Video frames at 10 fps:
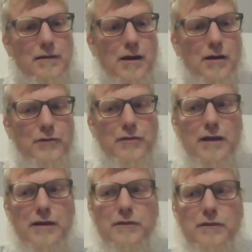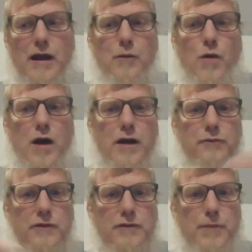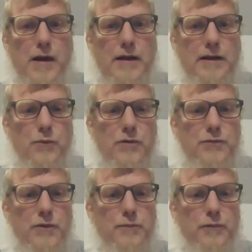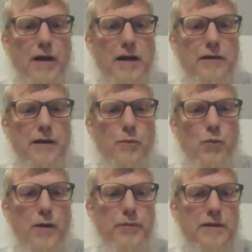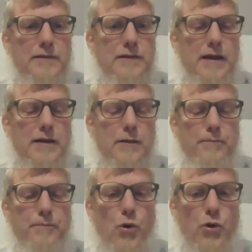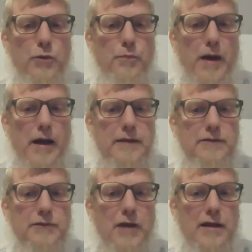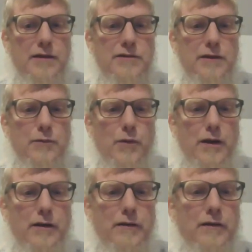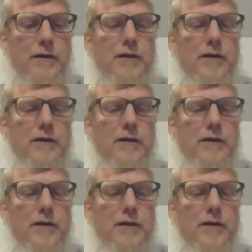other than Taiwan responding, which we provided them weapons, and the porcupine strategy where